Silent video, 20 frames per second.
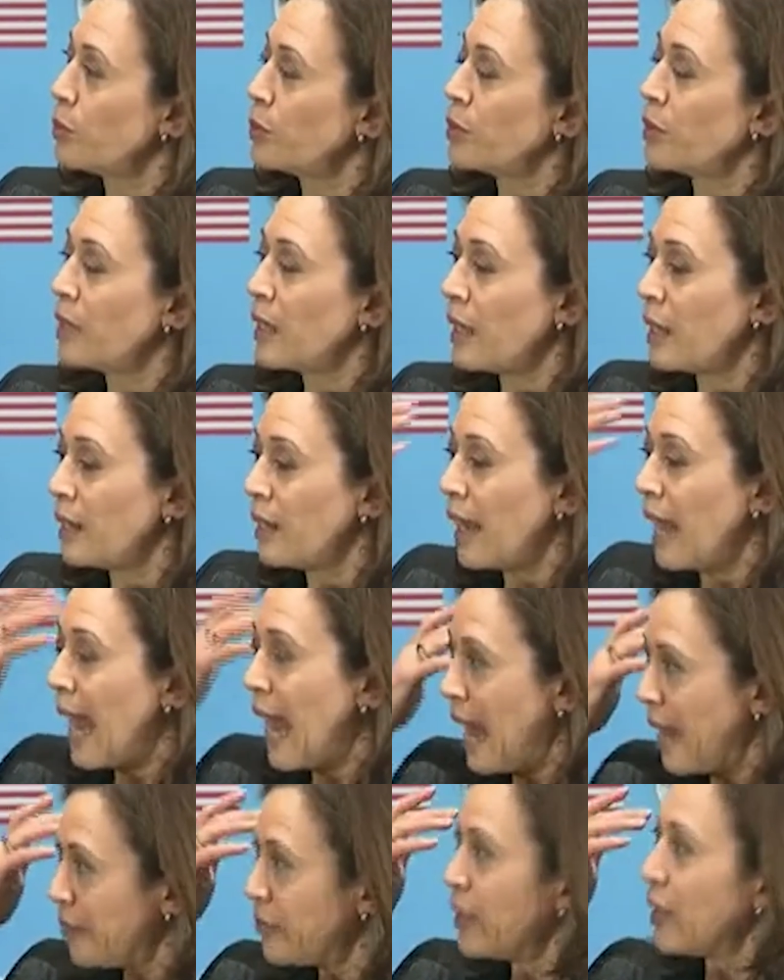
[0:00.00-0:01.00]
then
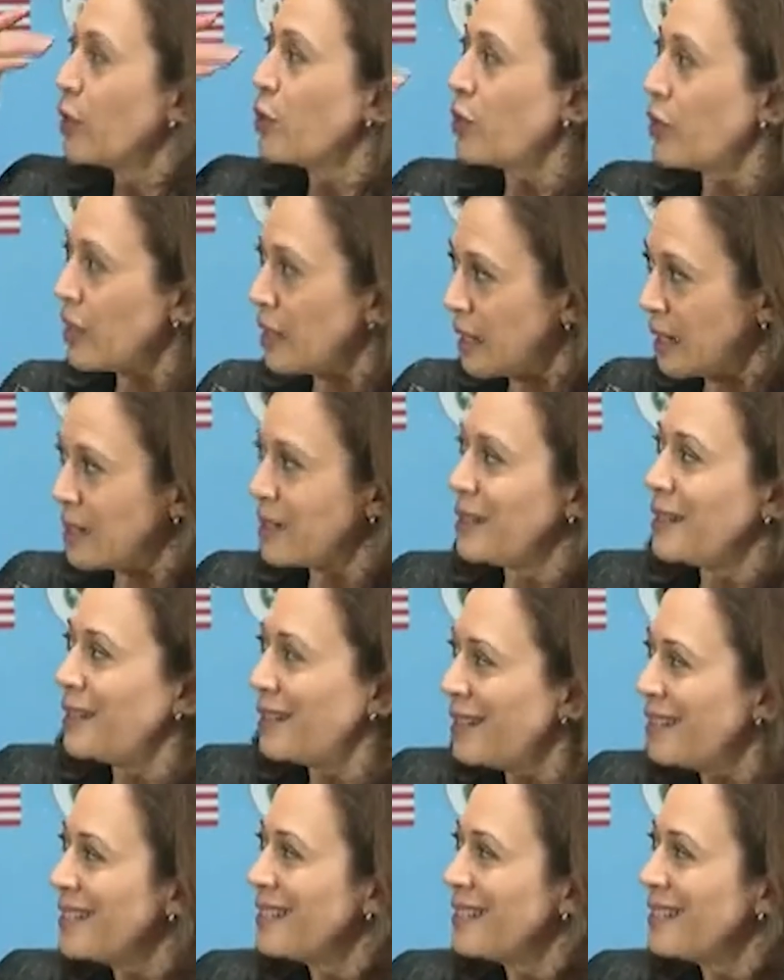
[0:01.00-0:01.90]
have a good idea,